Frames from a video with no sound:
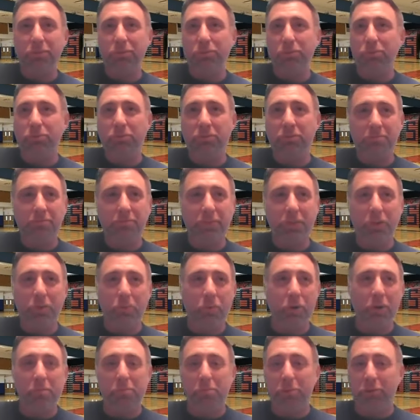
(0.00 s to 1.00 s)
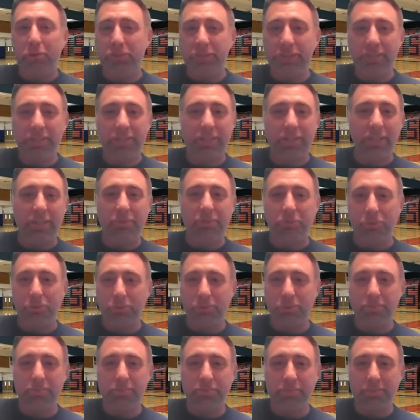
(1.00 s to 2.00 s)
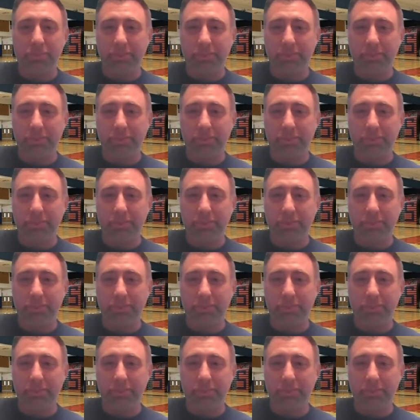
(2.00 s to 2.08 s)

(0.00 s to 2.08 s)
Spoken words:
who's, you know, one of the most successful,